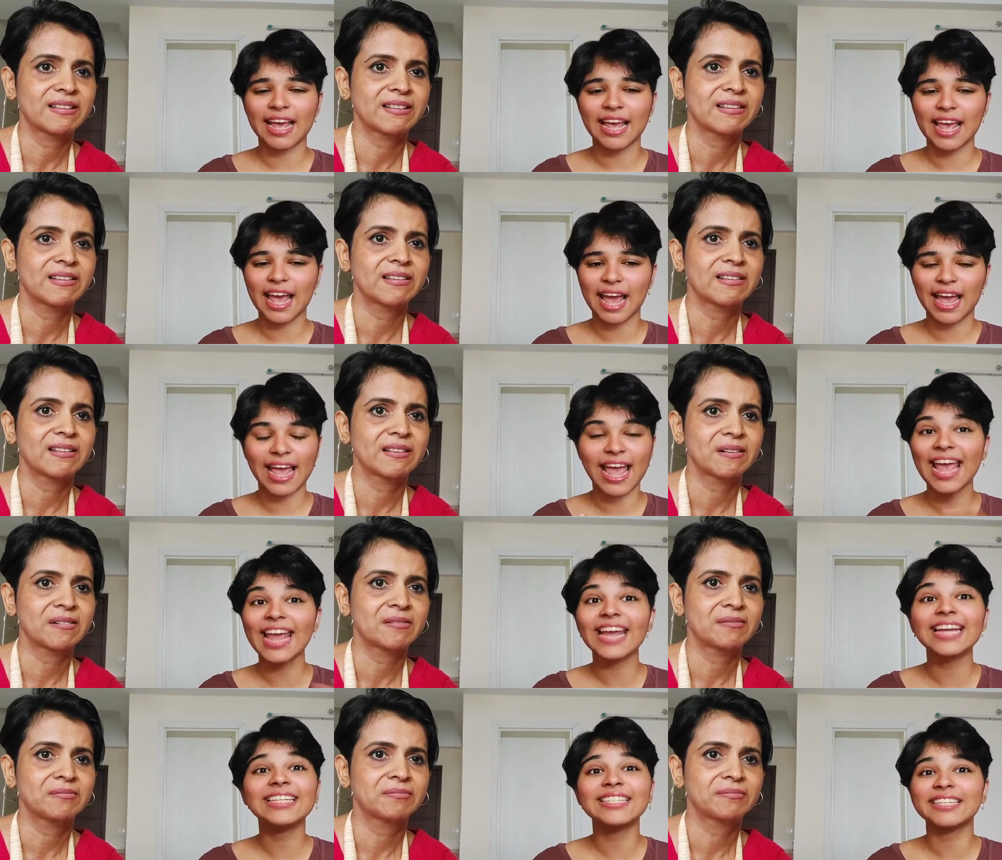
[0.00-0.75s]
Speaker 1: ha- I
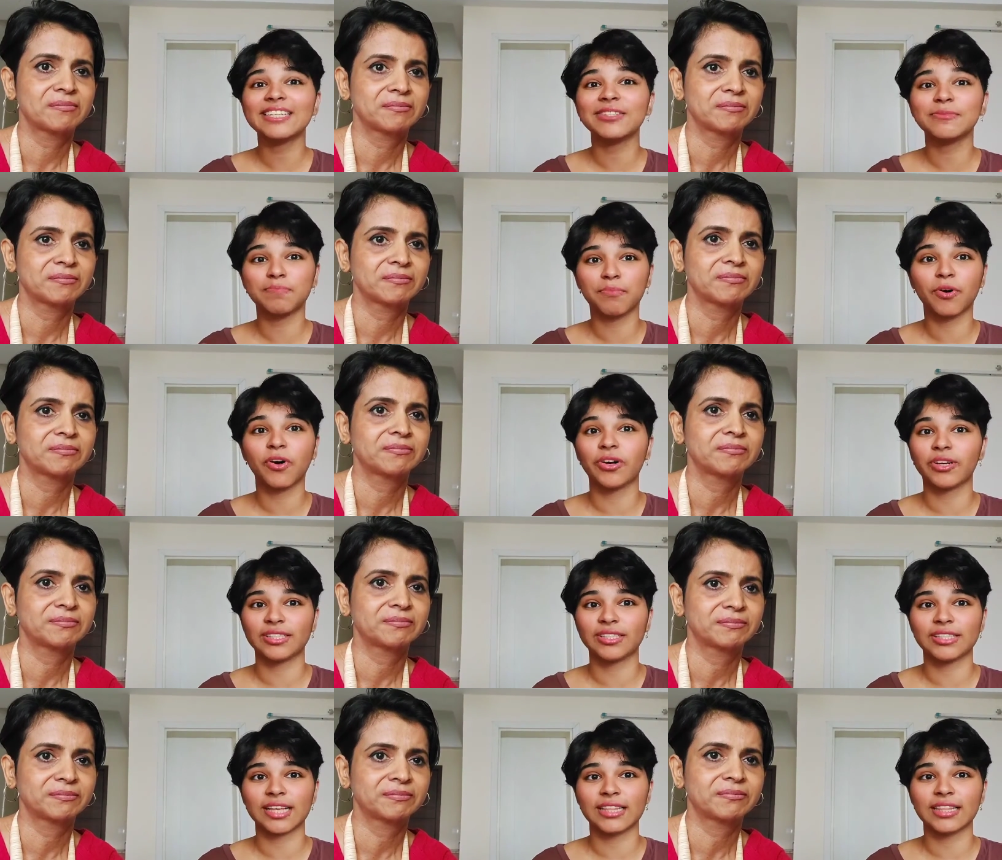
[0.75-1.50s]
hated
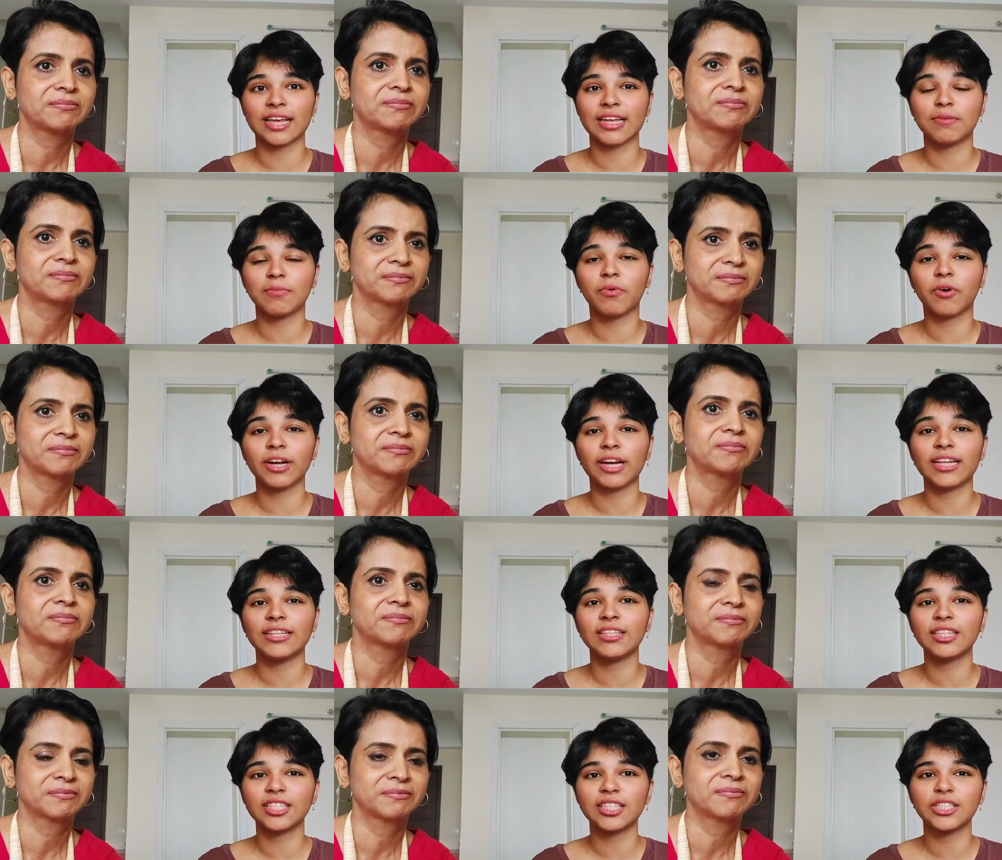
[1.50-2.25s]
books at that
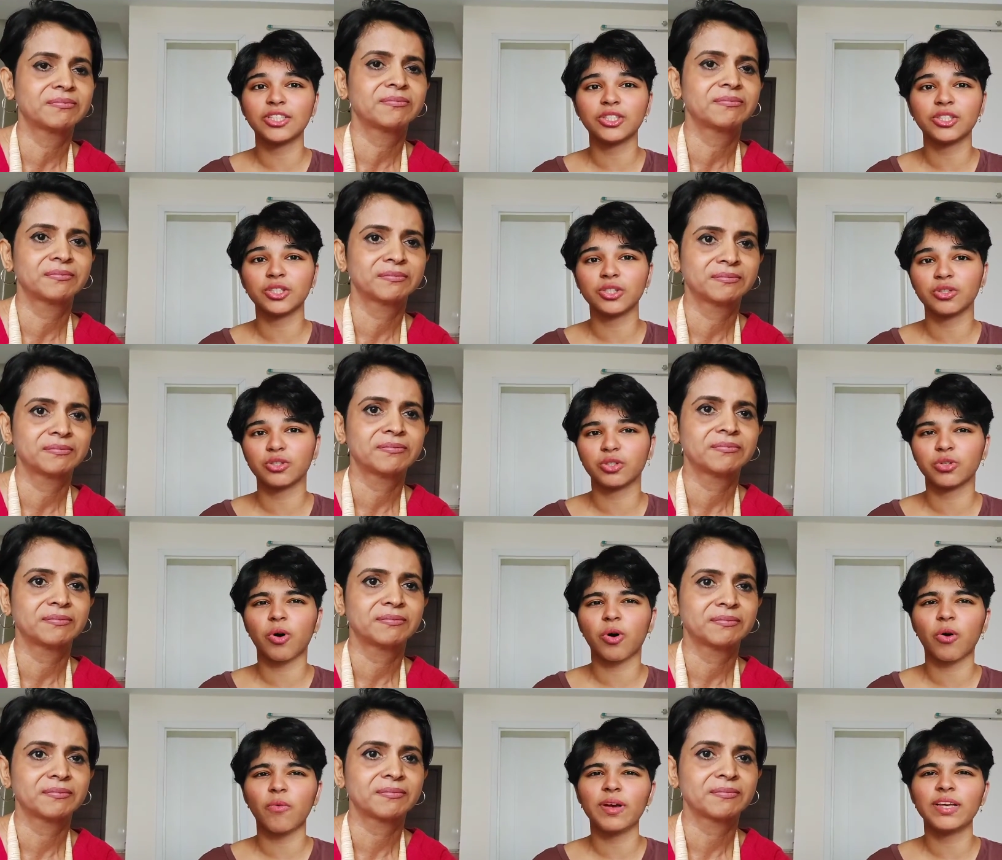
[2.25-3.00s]
point and the teachers
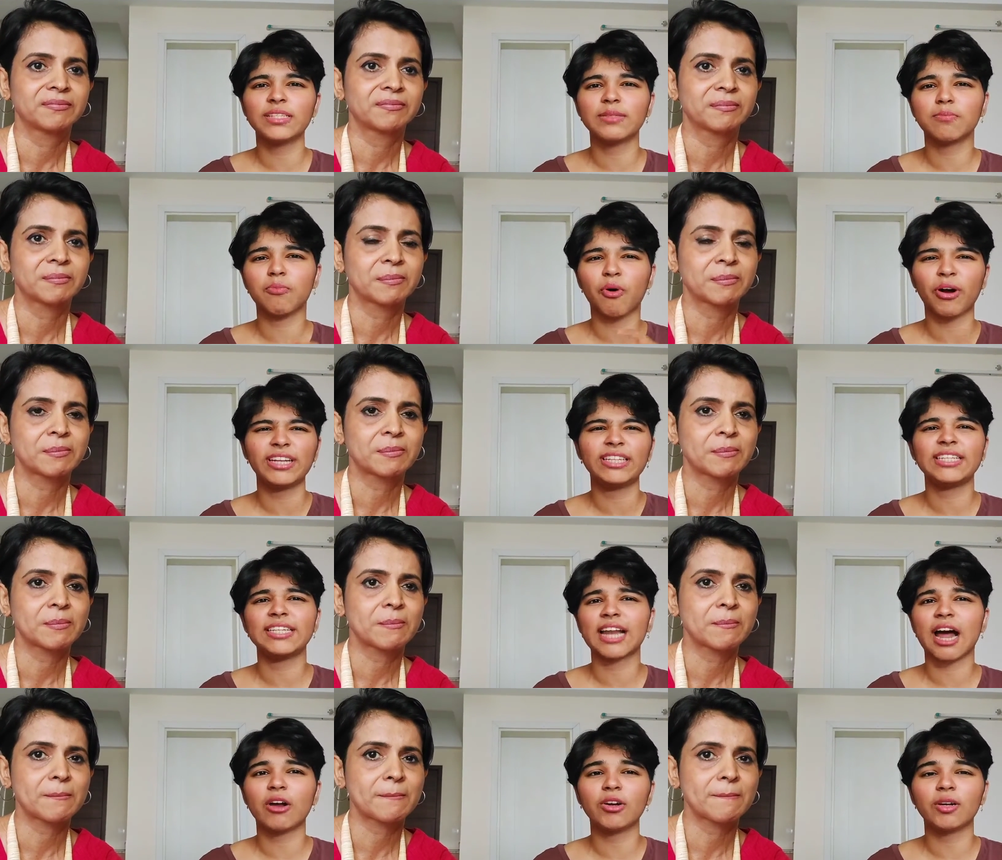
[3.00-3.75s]
used to always
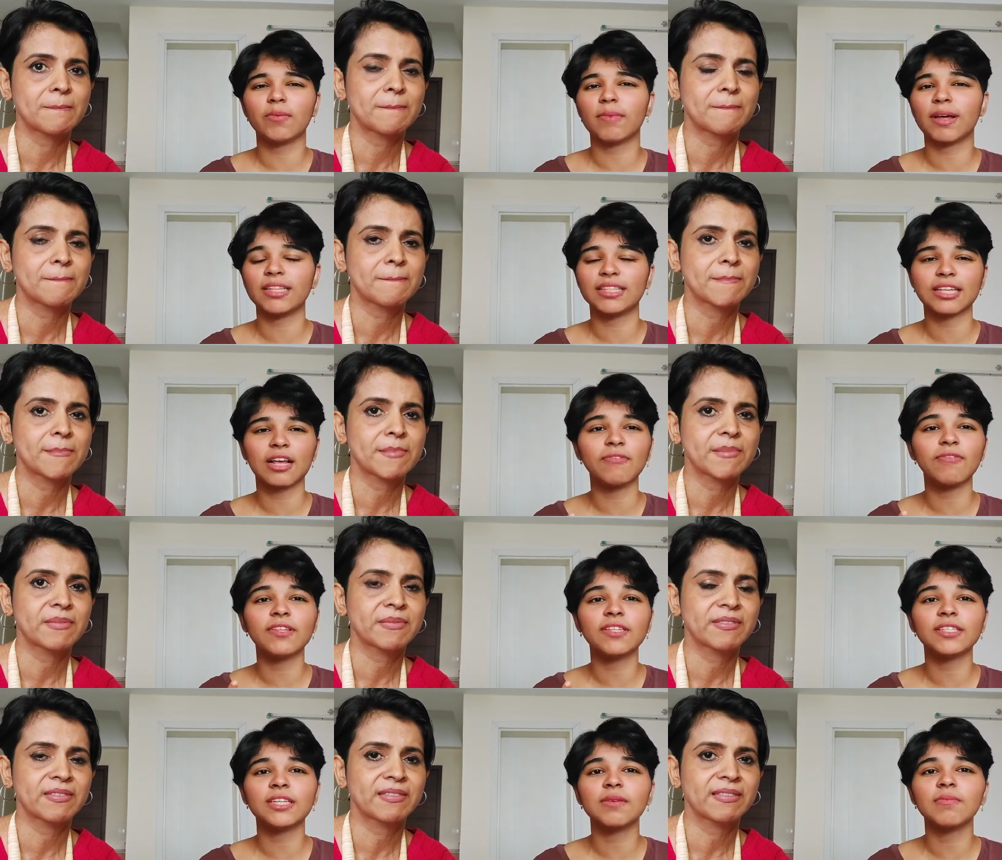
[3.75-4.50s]
point it out and my
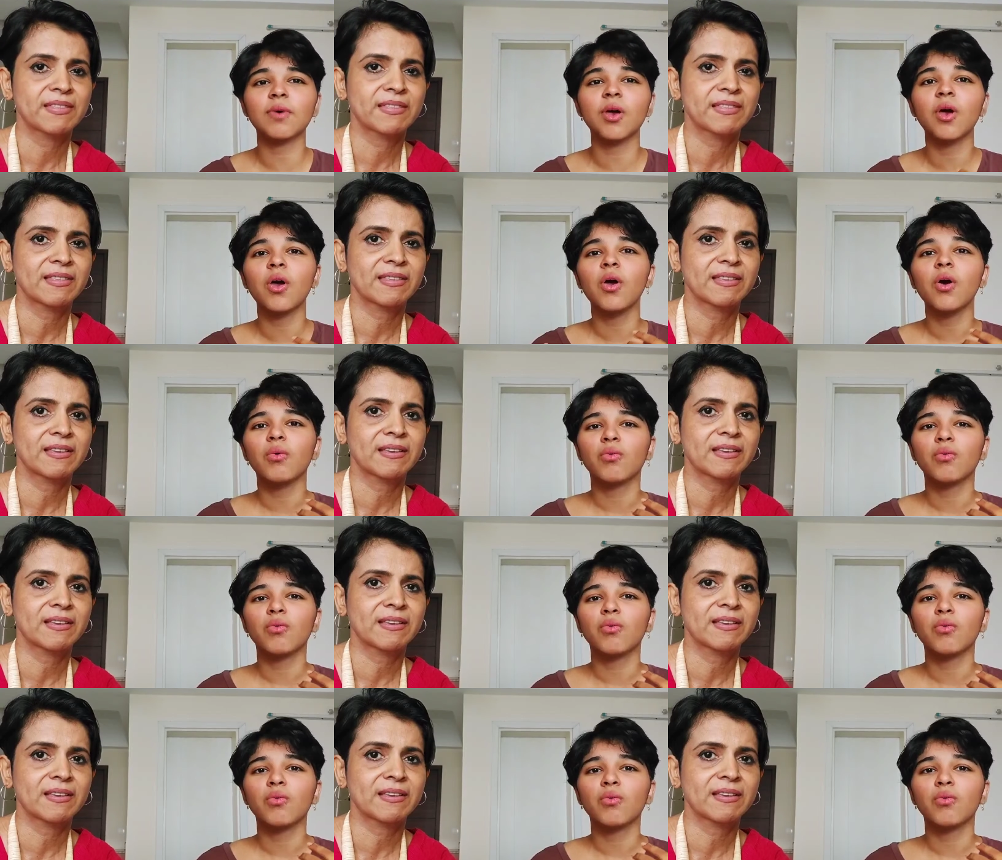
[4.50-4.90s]
self-esteem